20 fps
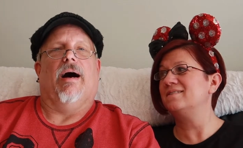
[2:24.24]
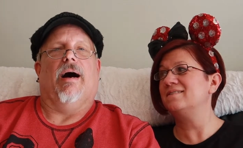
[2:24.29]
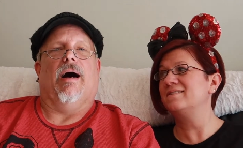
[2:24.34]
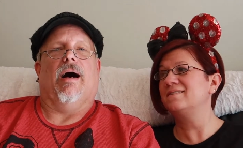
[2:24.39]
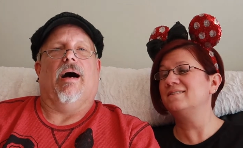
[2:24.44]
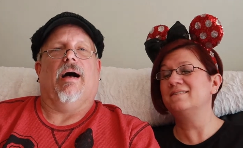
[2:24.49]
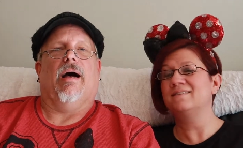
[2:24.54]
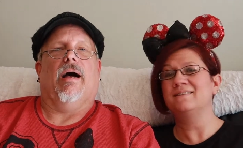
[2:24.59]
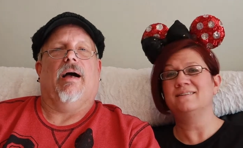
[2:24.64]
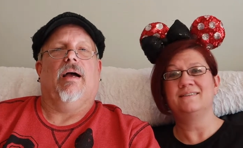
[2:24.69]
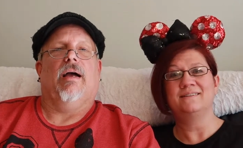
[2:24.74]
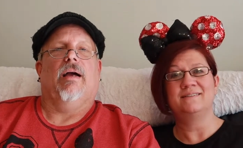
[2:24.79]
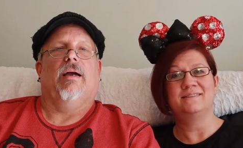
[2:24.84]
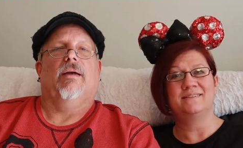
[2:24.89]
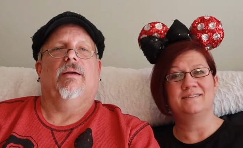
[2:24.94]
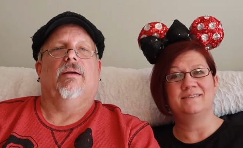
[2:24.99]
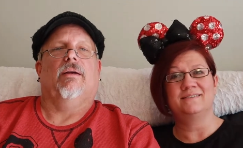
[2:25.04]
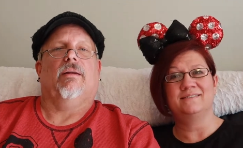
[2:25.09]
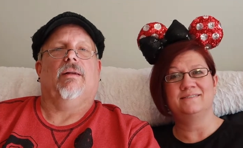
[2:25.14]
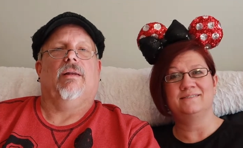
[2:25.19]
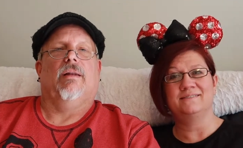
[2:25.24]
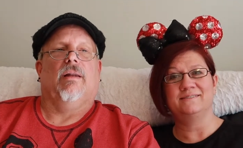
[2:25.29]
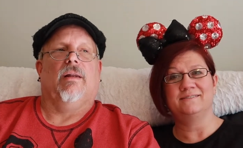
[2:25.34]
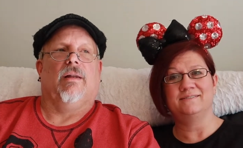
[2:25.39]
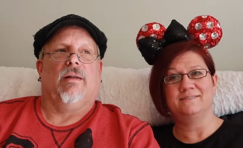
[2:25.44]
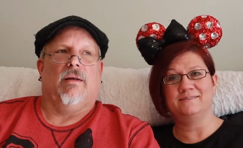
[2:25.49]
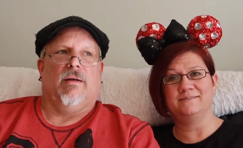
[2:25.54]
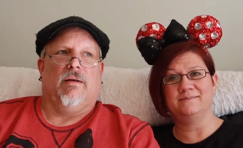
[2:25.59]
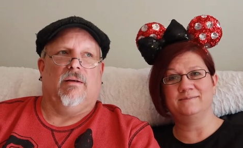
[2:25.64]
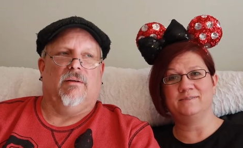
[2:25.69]
Speaker 1: I
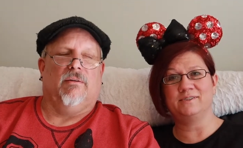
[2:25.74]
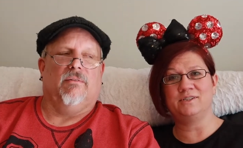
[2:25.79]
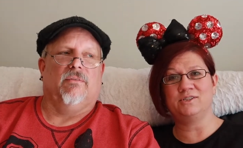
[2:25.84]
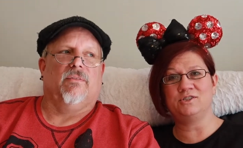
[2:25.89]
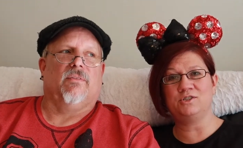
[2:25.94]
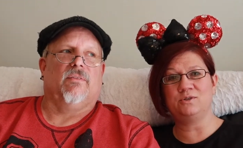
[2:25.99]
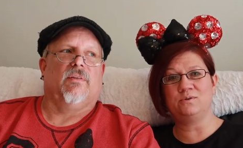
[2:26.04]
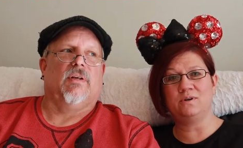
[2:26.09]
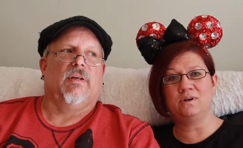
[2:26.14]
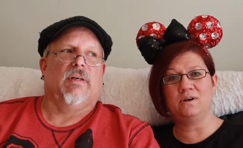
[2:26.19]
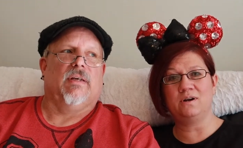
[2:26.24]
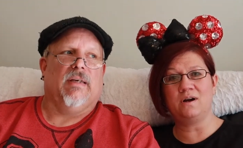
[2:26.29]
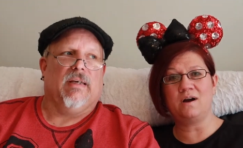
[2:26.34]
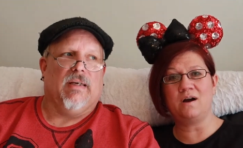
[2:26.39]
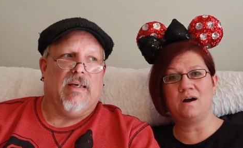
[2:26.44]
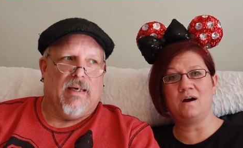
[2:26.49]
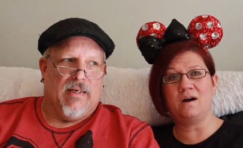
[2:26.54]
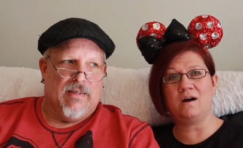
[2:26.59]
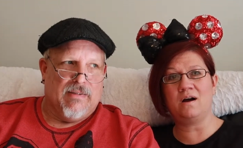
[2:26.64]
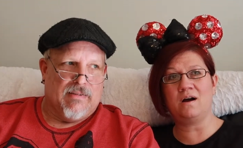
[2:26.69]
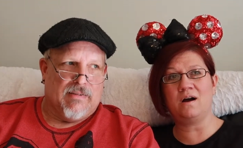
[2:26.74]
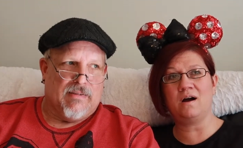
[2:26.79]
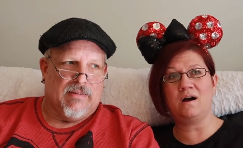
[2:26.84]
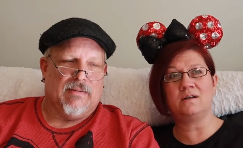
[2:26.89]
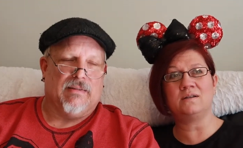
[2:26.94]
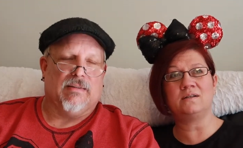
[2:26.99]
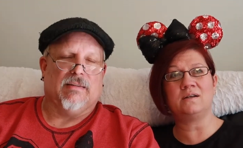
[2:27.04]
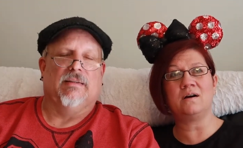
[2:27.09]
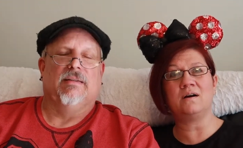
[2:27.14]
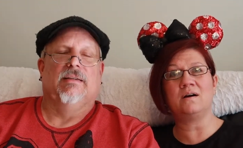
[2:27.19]
love Because you are a Casey's.
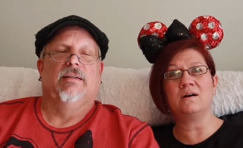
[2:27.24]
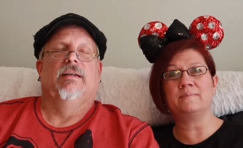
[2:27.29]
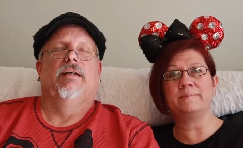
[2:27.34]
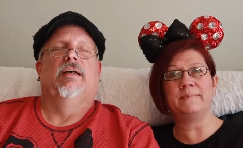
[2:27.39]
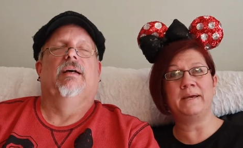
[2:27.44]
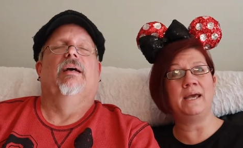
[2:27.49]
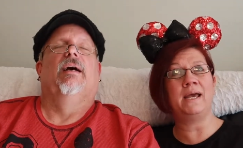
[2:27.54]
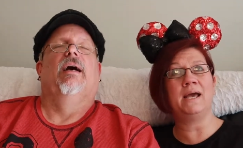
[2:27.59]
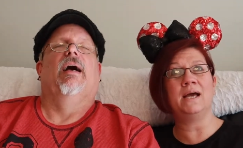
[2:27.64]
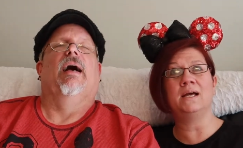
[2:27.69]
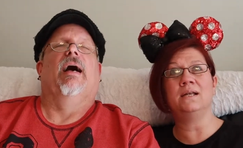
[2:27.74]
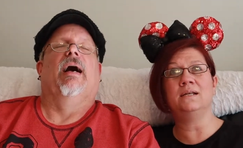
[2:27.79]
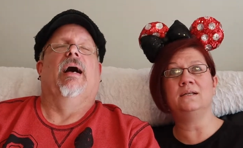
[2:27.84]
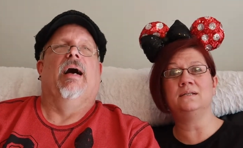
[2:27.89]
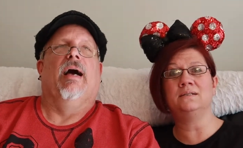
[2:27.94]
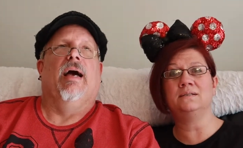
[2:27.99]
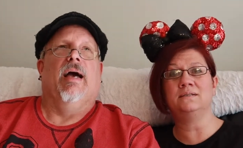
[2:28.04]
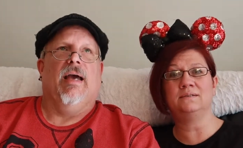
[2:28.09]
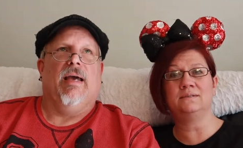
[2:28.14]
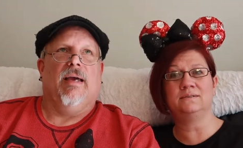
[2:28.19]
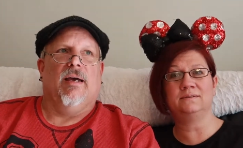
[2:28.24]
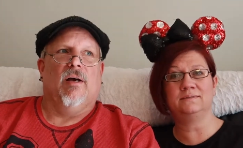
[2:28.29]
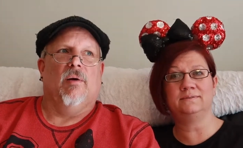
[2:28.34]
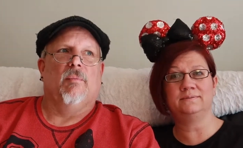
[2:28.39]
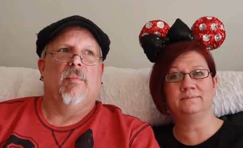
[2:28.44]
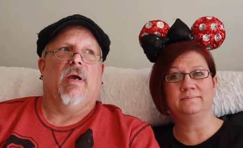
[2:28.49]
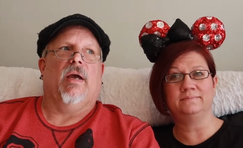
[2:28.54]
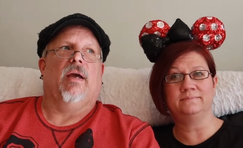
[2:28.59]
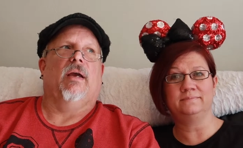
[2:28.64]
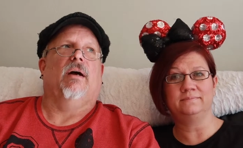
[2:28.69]
hot
Speaker 2: dog man.
Speaker 1: I
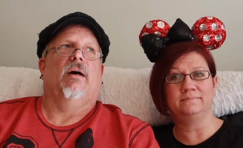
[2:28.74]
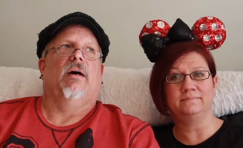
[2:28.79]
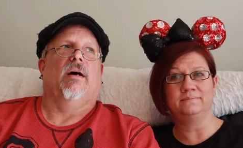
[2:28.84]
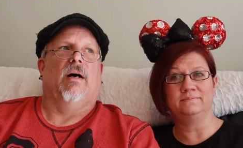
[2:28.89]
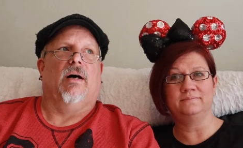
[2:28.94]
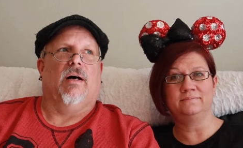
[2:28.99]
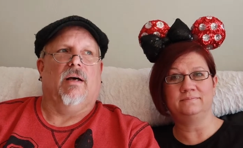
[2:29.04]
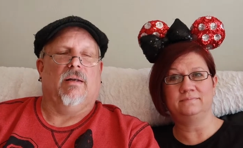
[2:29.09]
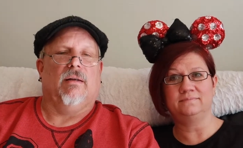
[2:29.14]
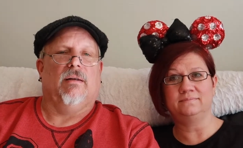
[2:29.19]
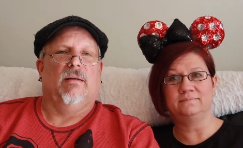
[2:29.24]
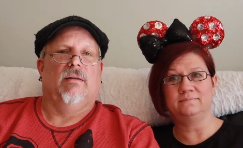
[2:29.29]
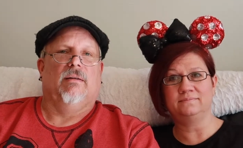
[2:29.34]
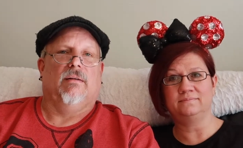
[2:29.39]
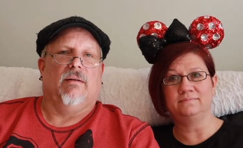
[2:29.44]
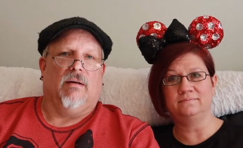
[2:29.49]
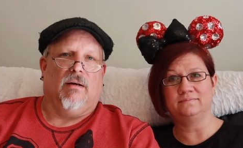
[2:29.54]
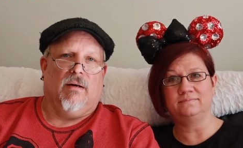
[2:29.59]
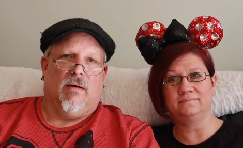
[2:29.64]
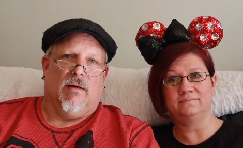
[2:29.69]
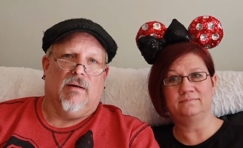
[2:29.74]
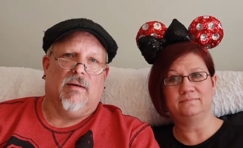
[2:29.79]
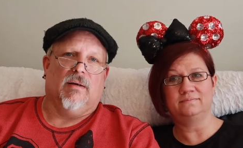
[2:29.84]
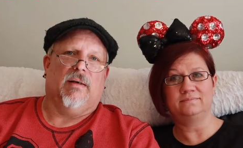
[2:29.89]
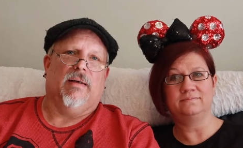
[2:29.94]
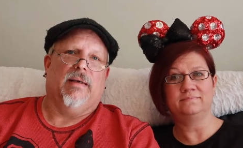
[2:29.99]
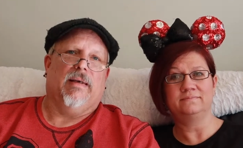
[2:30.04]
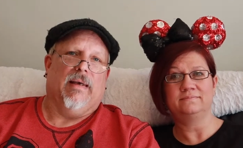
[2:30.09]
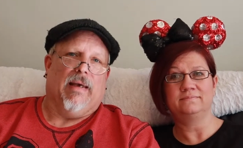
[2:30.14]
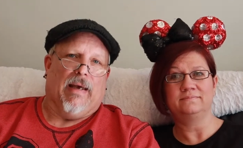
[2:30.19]
am a hot
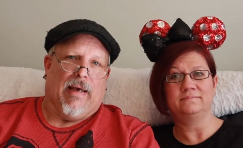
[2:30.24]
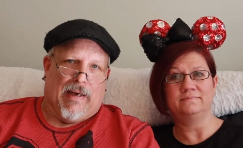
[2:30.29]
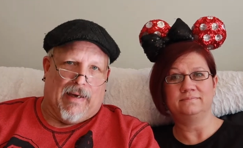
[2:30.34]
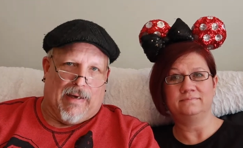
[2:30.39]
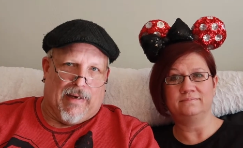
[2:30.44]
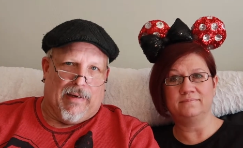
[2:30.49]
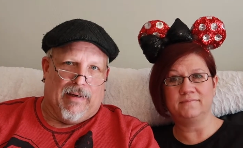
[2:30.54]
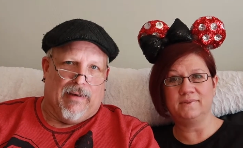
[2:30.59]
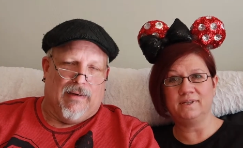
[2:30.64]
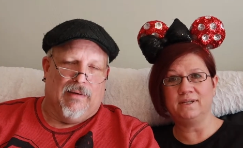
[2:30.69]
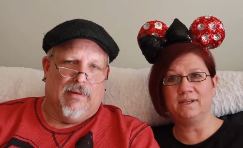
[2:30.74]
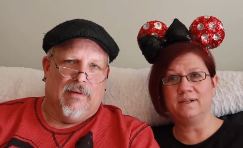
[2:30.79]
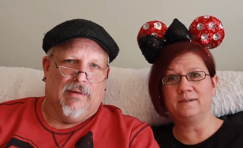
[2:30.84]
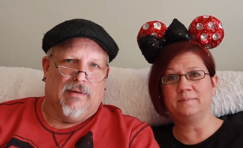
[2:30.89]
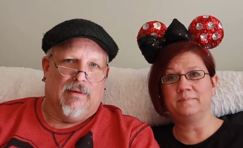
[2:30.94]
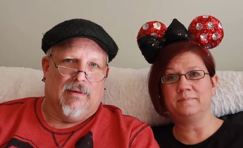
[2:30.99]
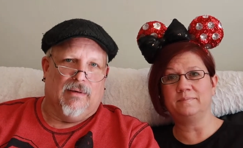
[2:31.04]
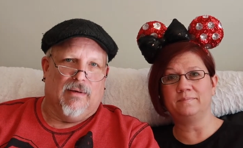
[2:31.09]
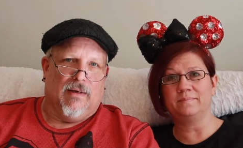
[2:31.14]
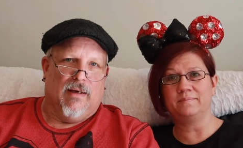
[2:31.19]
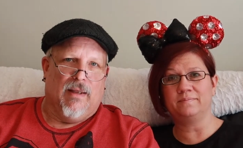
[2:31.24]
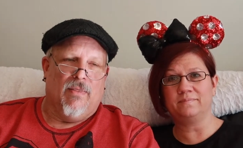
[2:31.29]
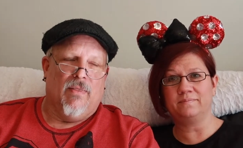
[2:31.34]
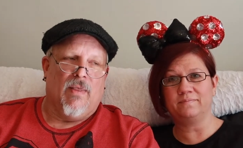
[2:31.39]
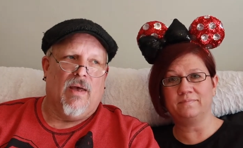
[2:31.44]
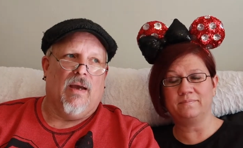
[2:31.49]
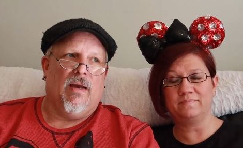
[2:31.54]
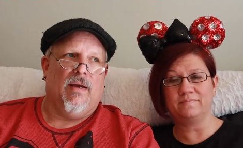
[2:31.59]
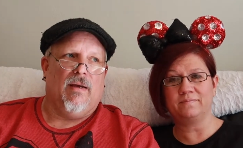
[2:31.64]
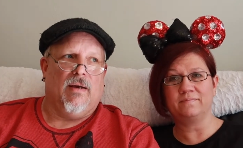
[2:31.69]
dog guy. Yeah. And
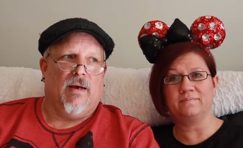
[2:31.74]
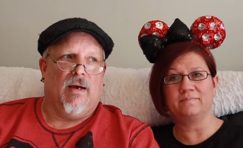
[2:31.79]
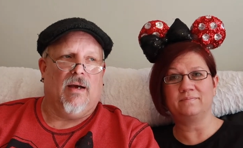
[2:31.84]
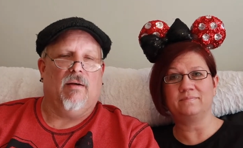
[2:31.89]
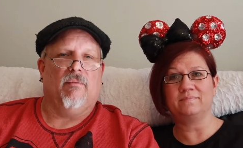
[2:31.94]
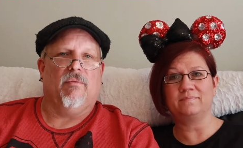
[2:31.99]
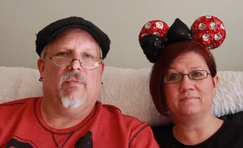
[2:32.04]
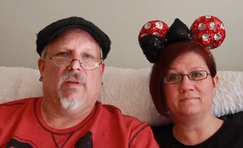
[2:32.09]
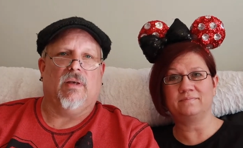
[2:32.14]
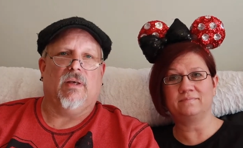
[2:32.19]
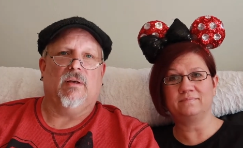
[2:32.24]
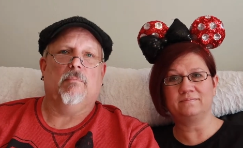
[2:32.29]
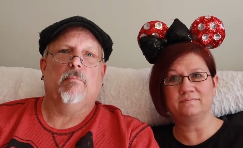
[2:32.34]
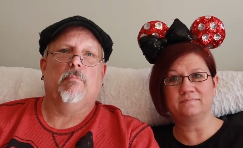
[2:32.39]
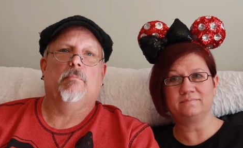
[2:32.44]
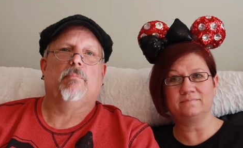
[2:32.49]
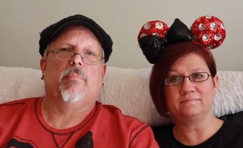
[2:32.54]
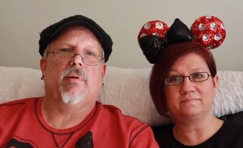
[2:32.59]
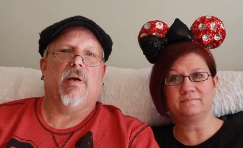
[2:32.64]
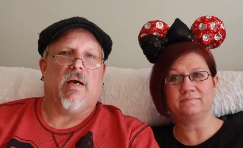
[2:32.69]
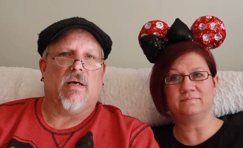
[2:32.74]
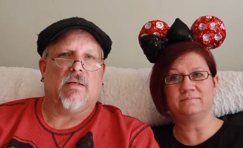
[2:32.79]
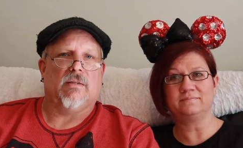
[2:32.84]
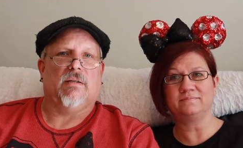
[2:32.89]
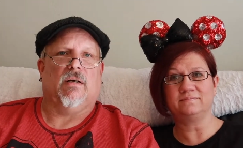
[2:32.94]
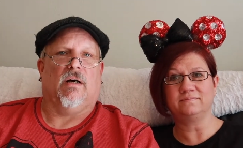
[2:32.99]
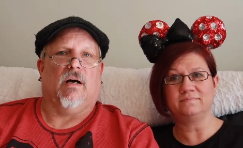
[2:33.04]
they have the best